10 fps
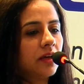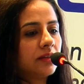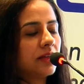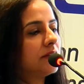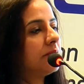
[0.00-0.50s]

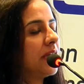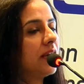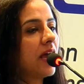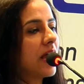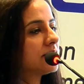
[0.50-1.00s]
the male
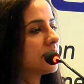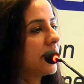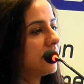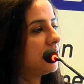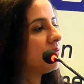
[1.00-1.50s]
has a
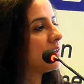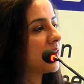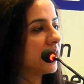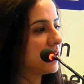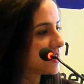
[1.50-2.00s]
healthy
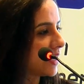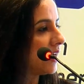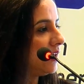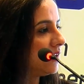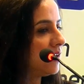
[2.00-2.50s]
fertile
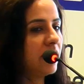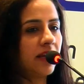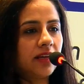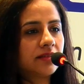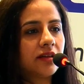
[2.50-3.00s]
child?
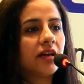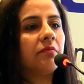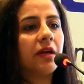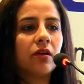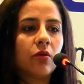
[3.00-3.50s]
Is
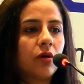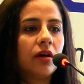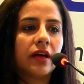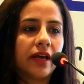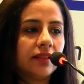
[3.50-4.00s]
that male
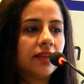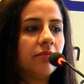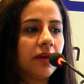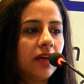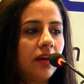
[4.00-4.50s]
called a healthy
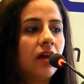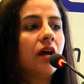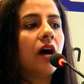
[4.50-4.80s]
male?